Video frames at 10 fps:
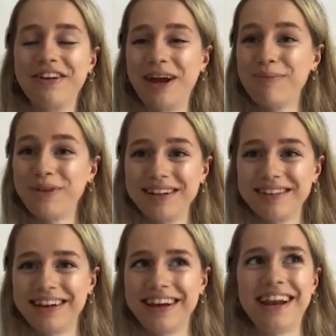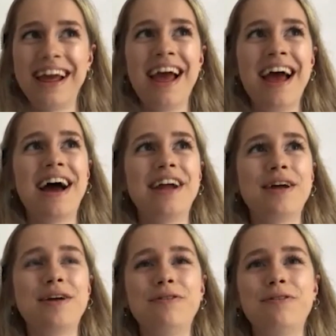Great Britain and
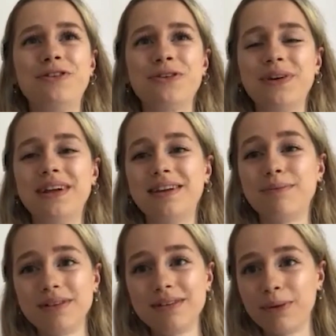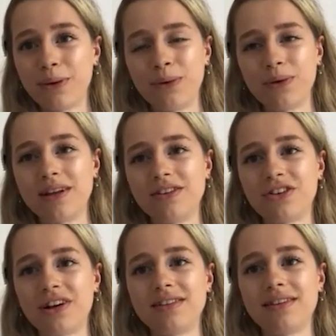I've joined multiple
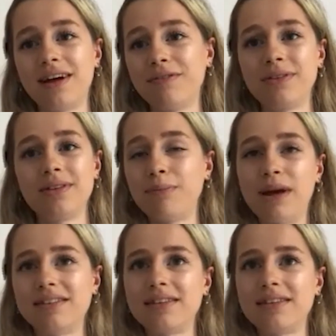orchestras and have the best